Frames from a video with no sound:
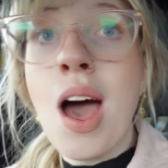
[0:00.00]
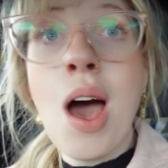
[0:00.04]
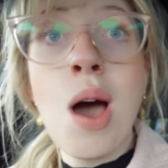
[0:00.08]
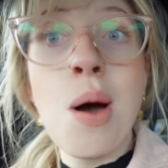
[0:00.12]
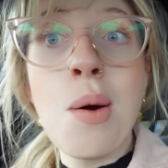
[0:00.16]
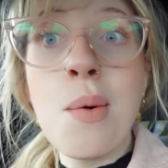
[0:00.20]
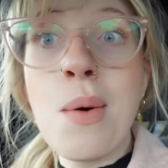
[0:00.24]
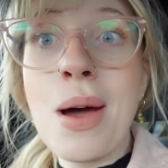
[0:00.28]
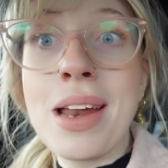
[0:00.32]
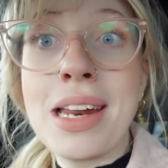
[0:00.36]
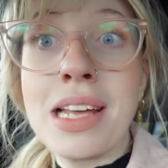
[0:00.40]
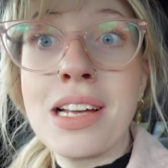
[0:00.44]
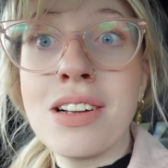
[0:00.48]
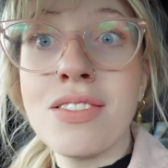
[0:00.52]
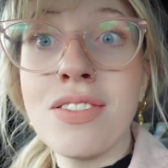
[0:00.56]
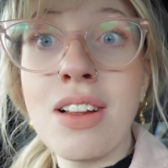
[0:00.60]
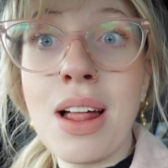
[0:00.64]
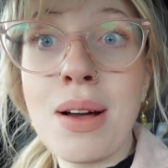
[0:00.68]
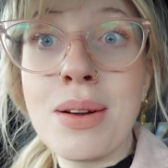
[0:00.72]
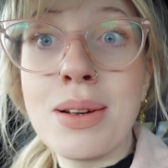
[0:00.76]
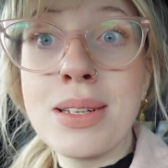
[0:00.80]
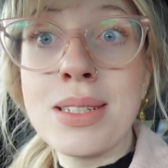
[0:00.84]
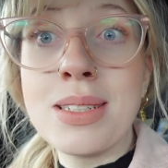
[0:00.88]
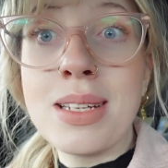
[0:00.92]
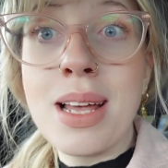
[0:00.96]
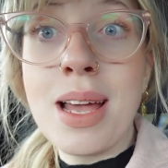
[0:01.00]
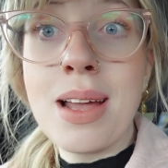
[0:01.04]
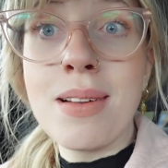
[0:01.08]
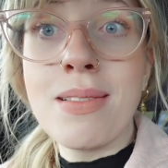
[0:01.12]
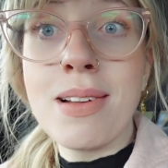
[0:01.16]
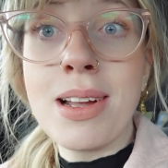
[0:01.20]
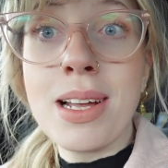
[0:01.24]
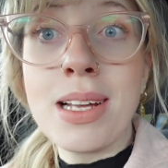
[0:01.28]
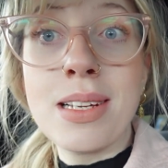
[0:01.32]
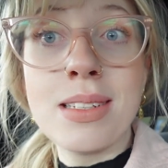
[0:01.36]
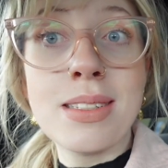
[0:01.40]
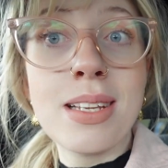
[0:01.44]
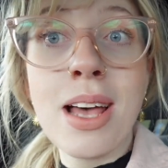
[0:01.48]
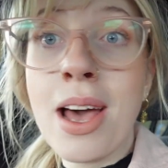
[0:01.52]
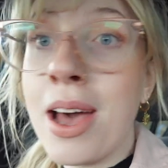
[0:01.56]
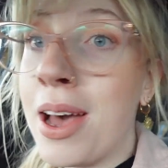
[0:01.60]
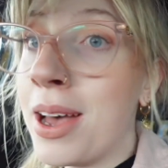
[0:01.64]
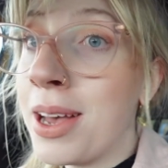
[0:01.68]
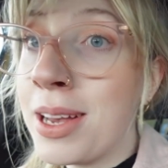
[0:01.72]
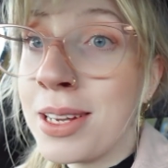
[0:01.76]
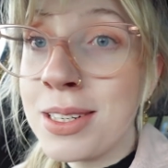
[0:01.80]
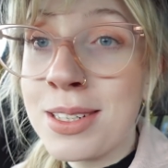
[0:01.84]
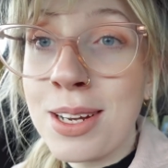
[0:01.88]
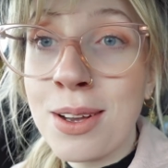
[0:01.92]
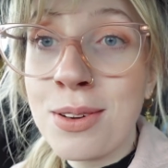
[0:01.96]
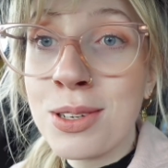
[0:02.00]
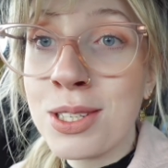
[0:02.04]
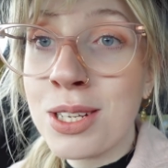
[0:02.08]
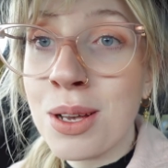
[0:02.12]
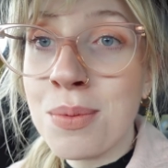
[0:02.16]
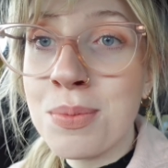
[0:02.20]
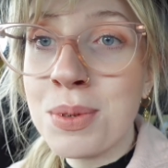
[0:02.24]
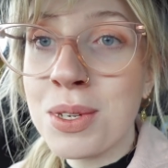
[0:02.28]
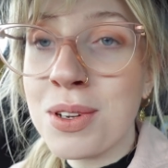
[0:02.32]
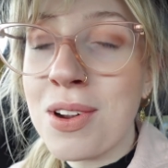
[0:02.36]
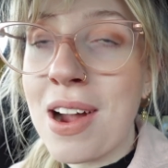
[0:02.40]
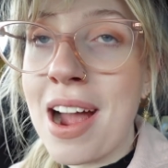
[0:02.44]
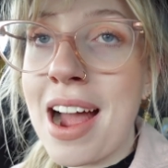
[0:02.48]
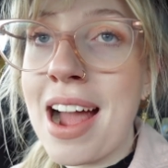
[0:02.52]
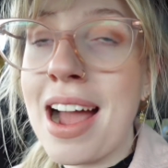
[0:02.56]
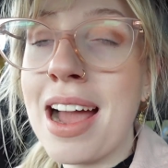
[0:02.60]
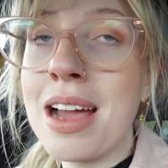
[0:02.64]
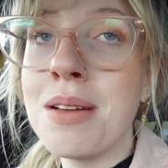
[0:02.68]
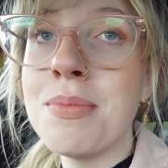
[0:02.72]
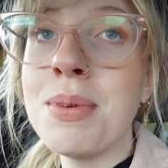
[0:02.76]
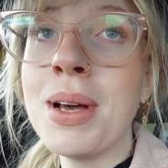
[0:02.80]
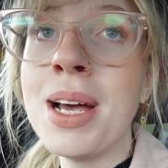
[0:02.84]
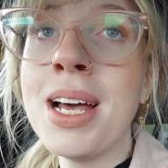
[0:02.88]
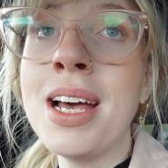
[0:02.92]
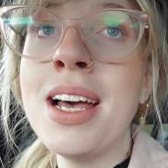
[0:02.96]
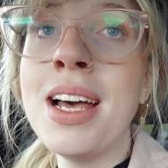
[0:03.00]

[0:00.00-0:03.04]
wedding flower series, do subscribe.